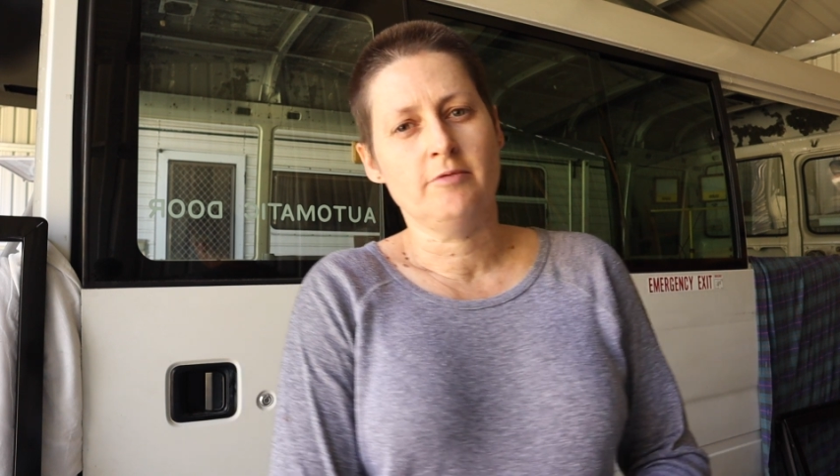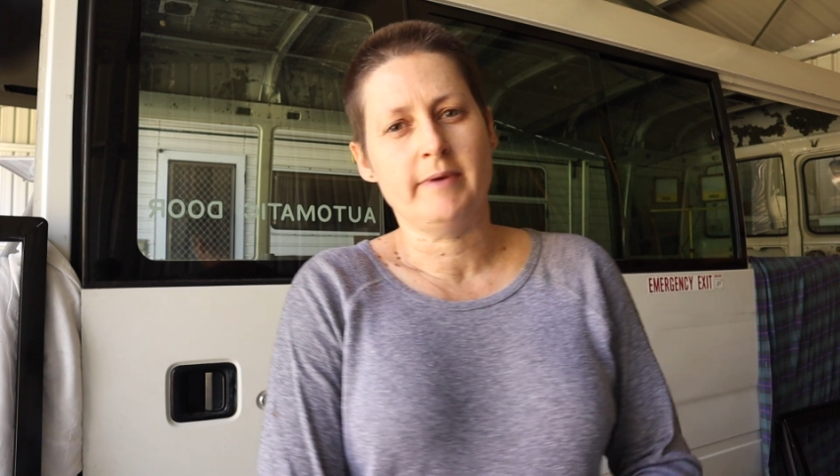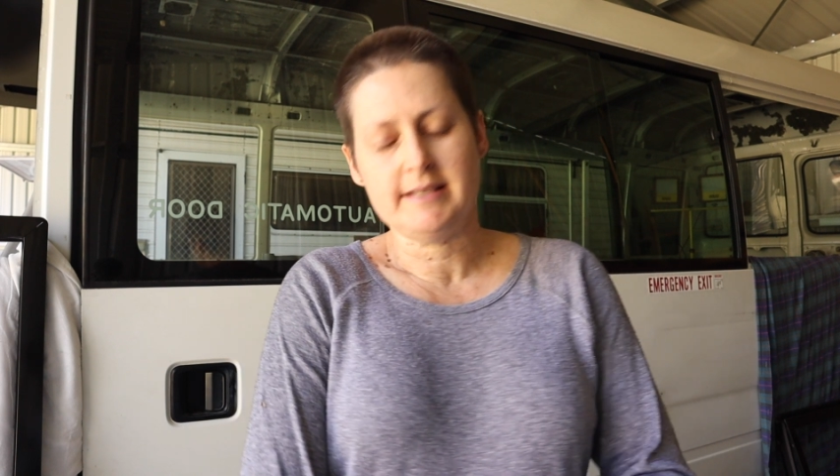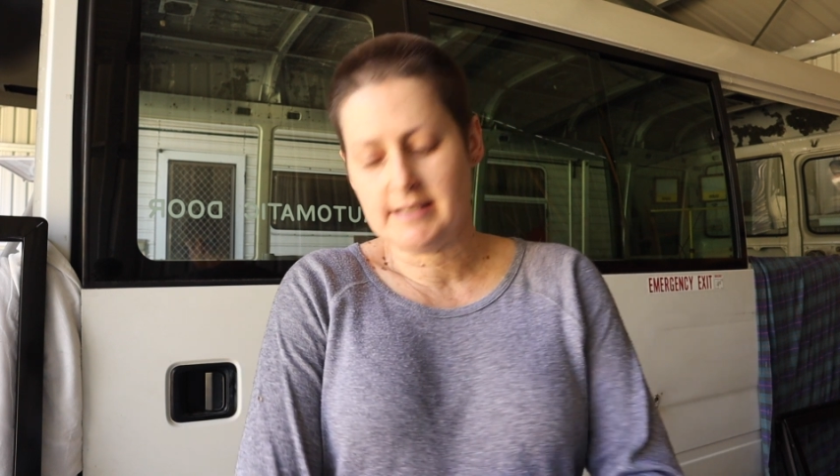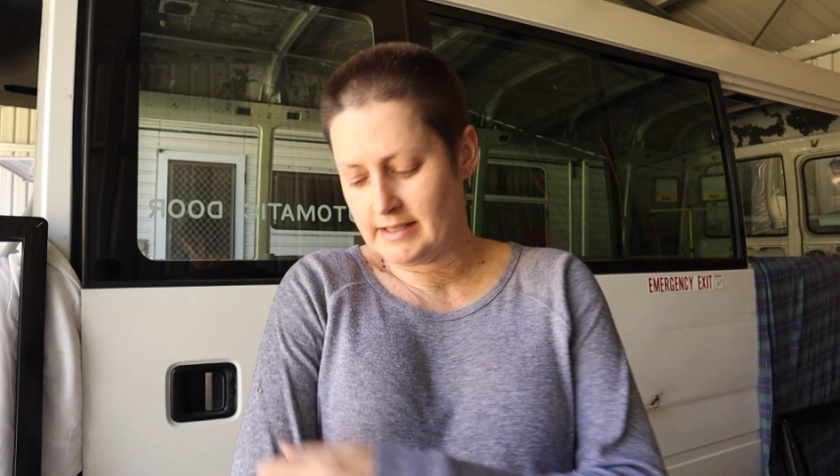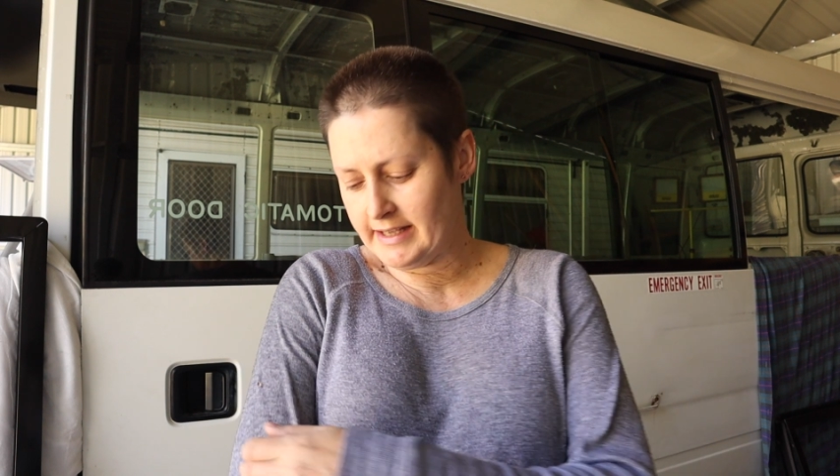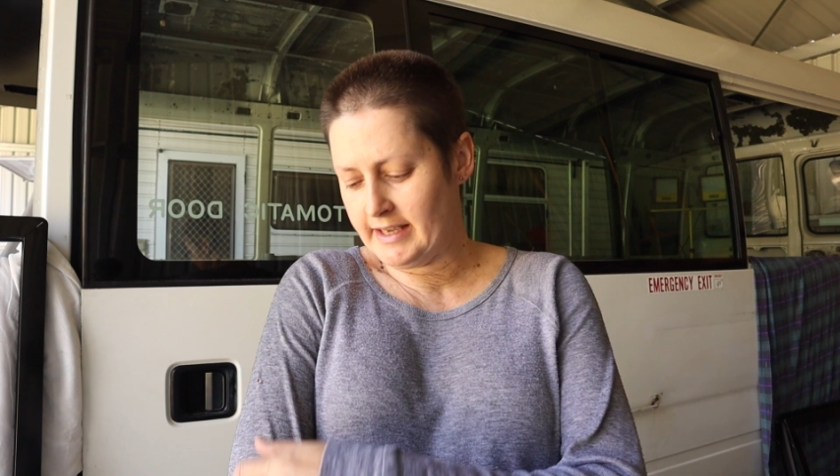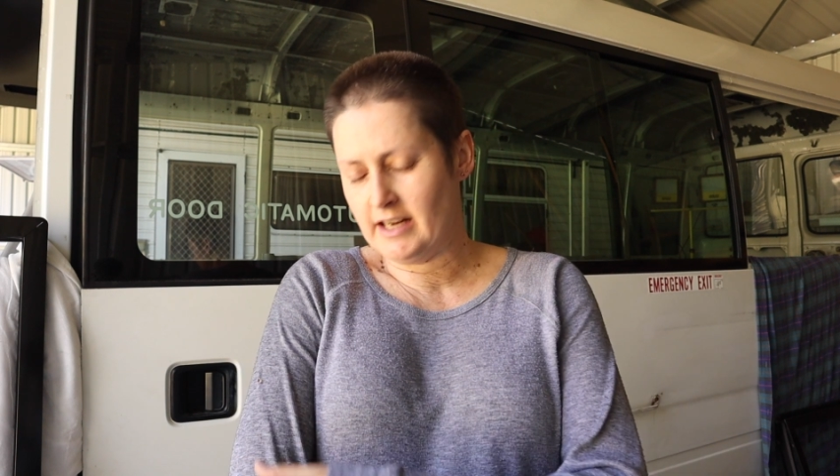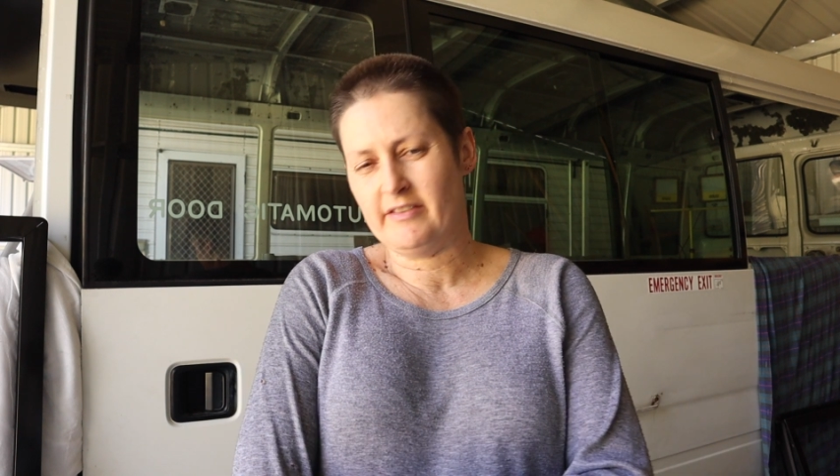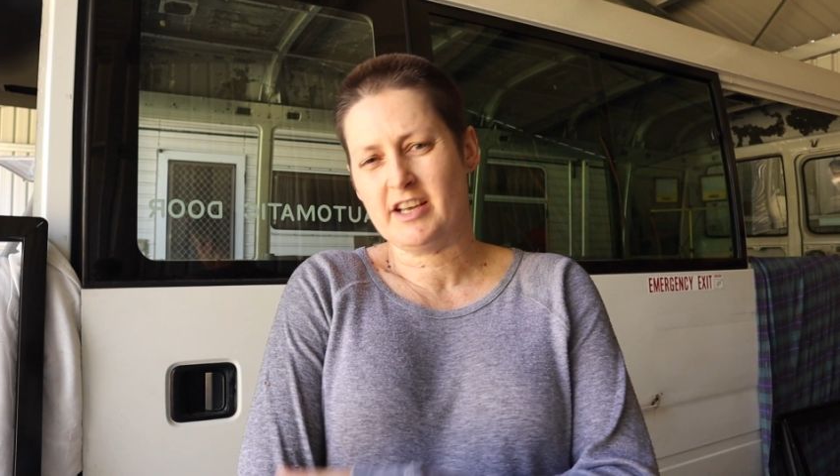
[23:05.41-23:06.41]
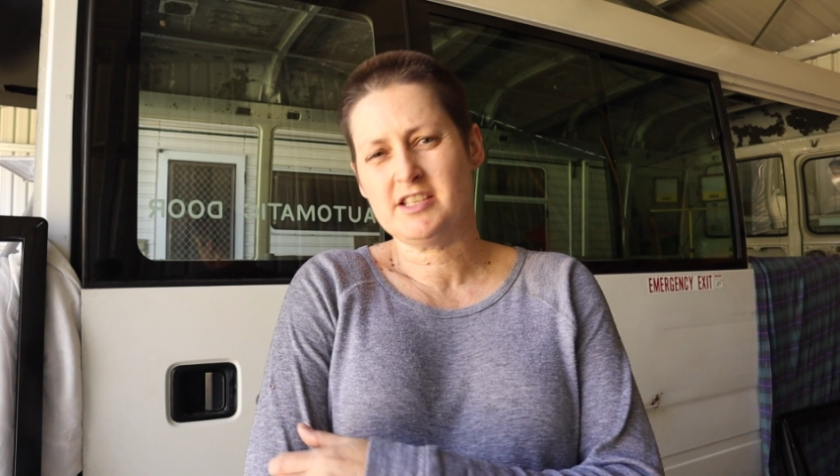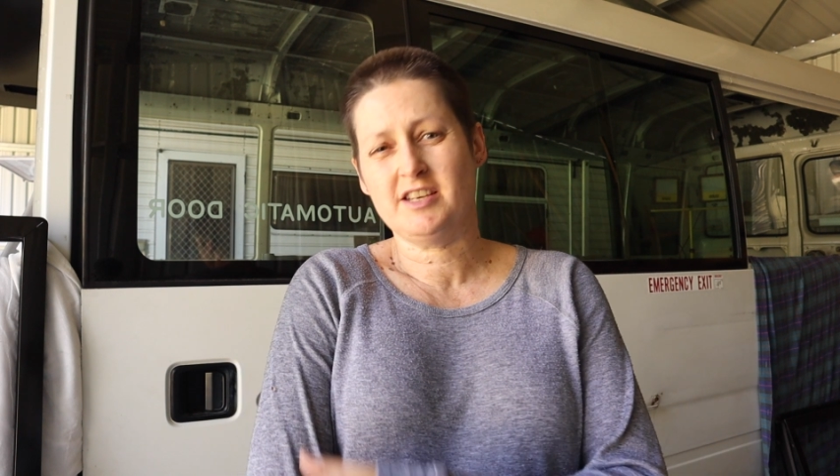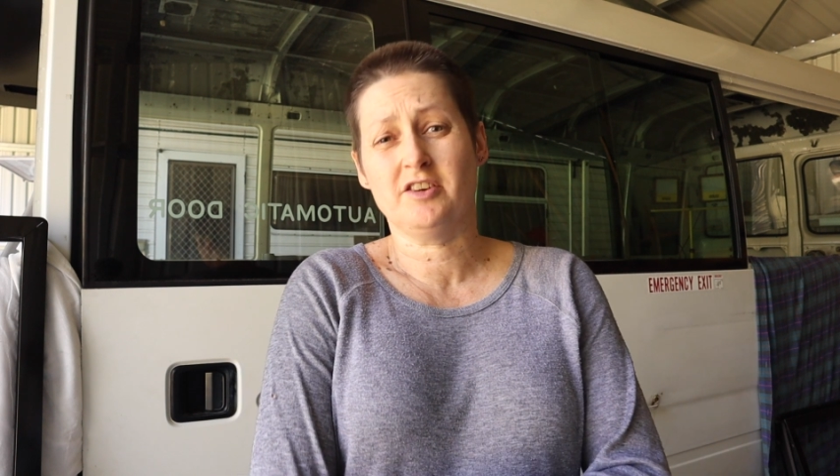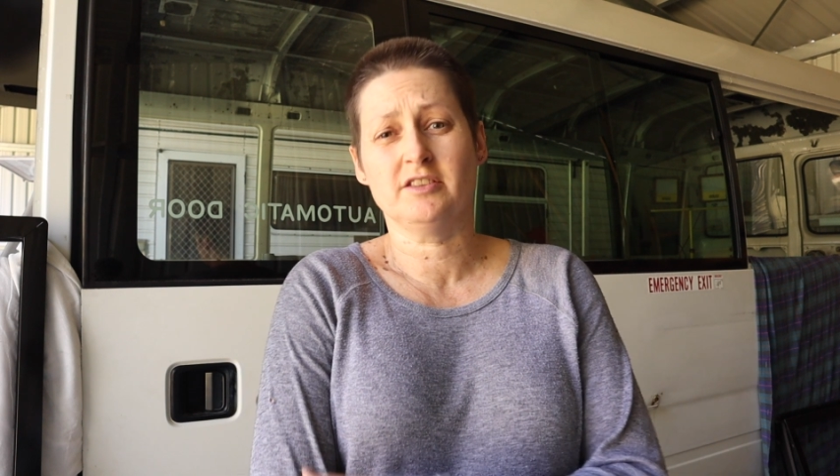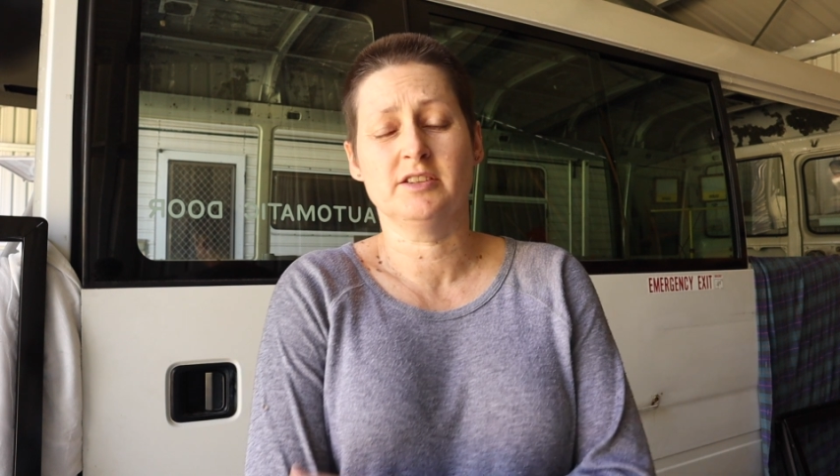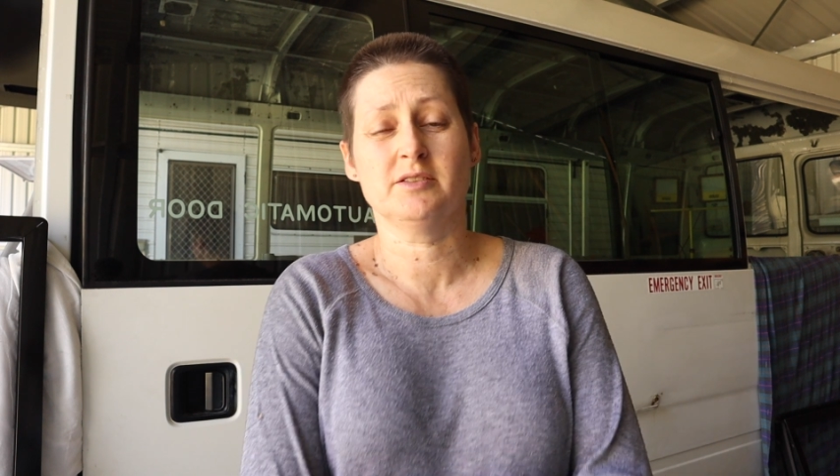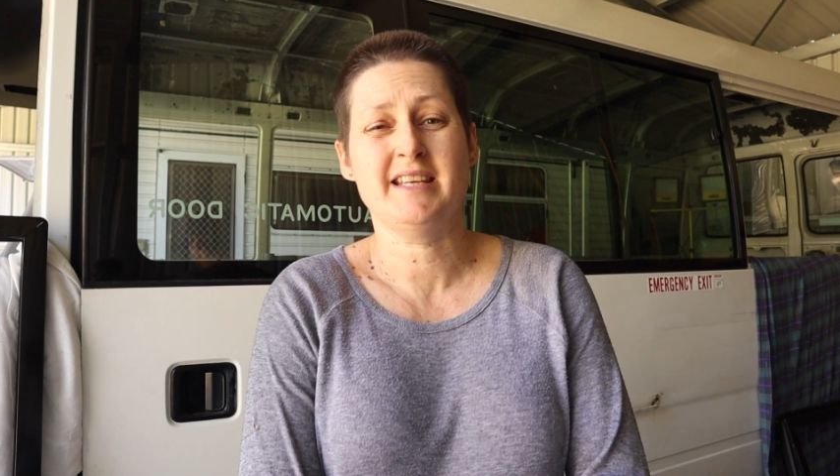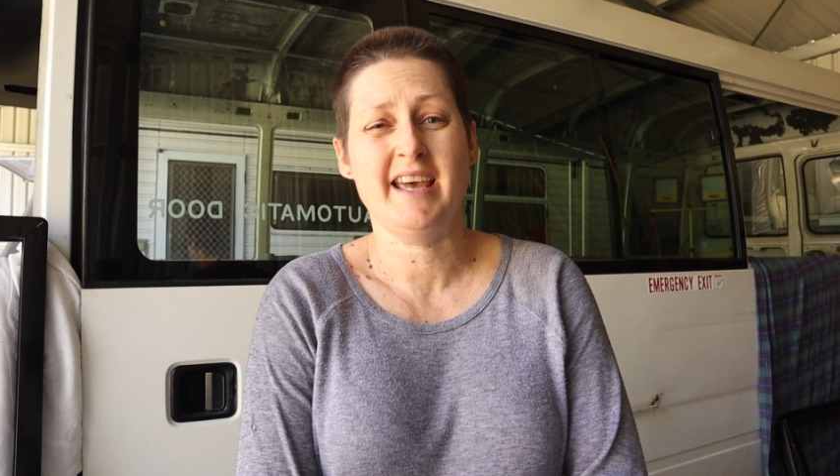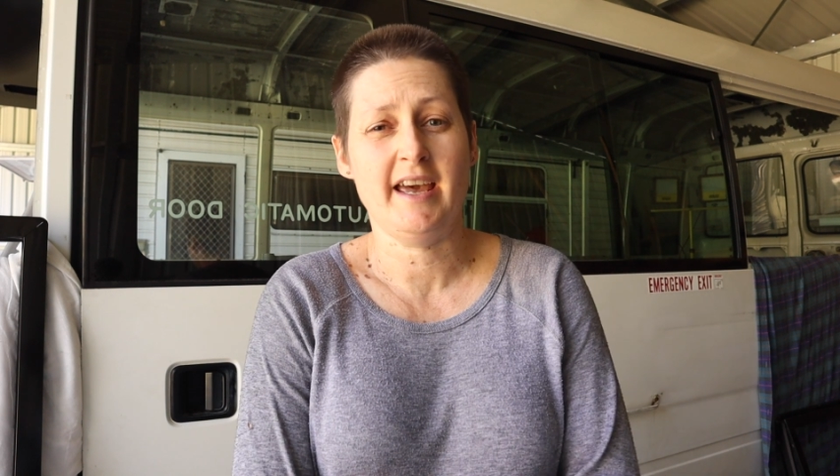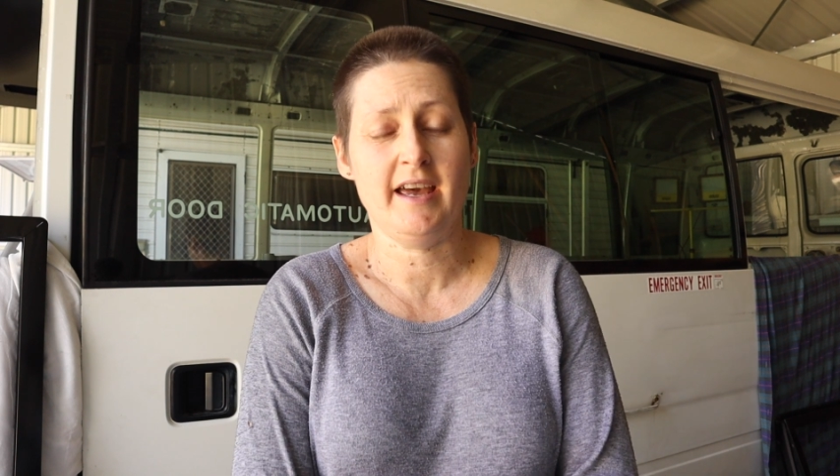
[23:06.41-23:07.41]
recently, and I've actually got a little
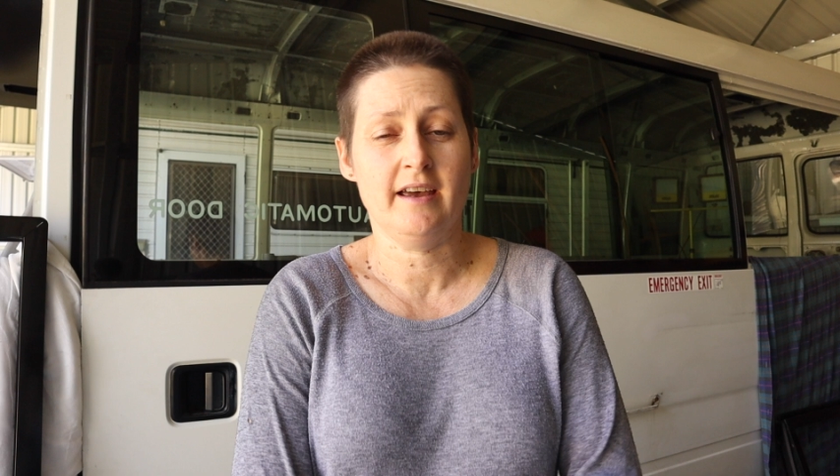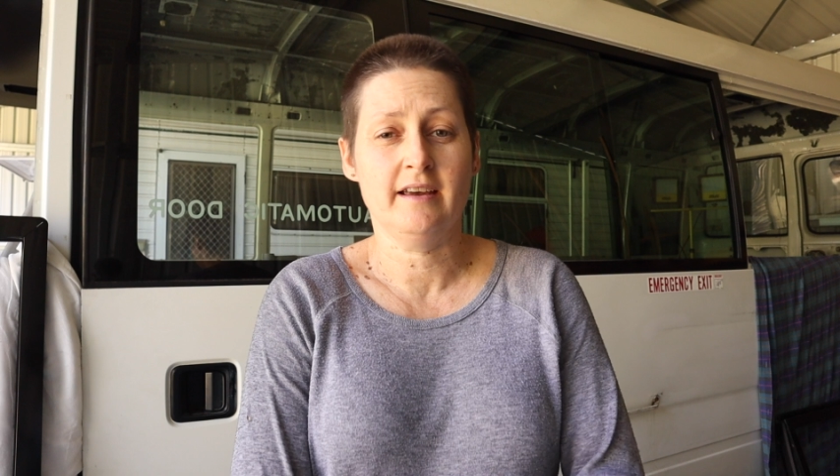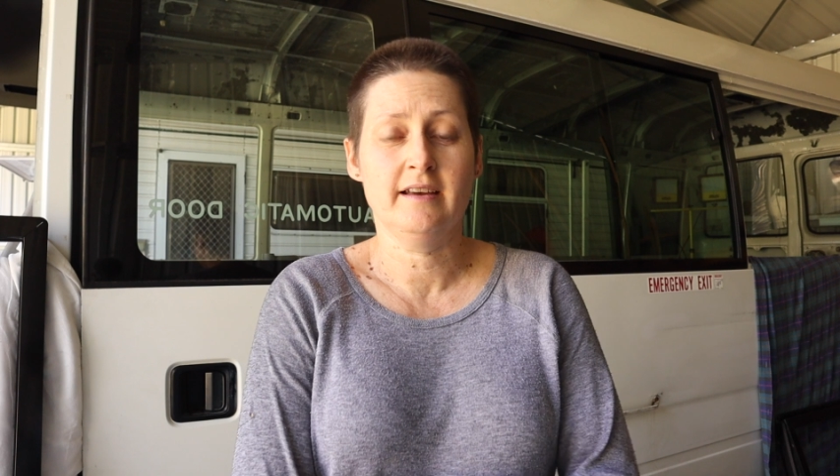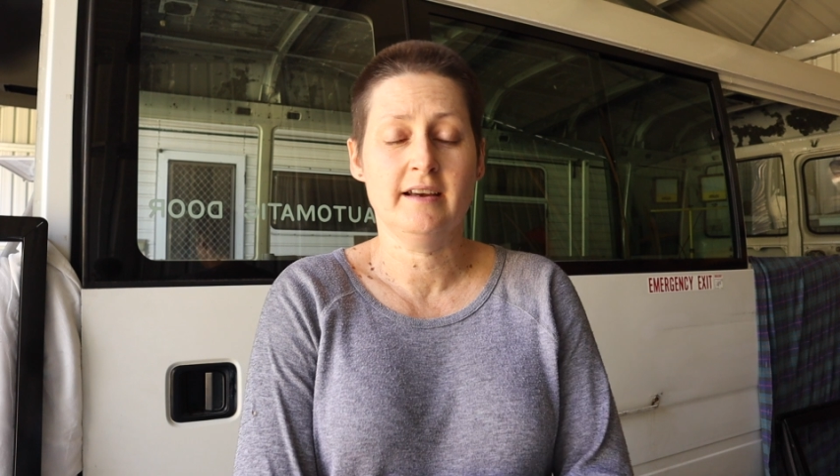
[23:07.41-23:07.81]
tear